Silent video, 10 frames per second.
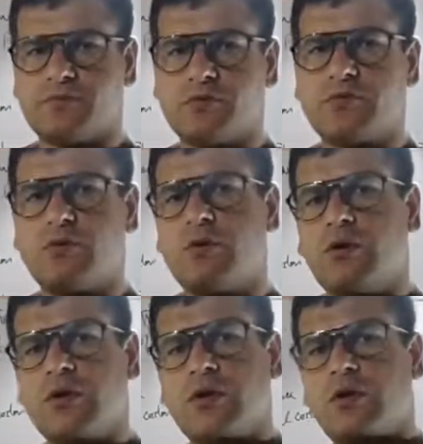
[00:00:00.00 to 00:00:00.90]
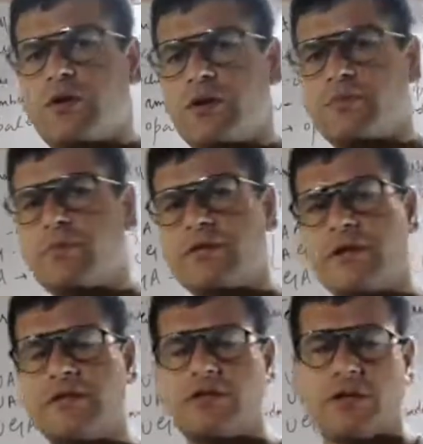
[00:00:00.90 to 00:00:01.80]
So remember
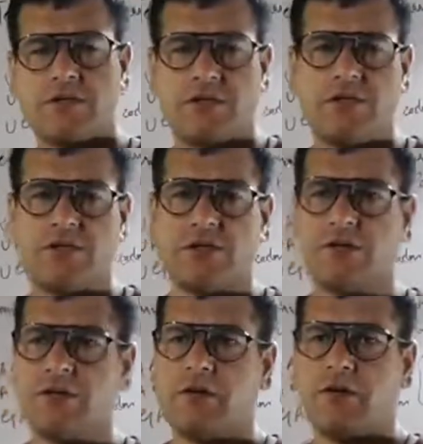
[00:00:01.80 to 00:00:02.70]
that translation,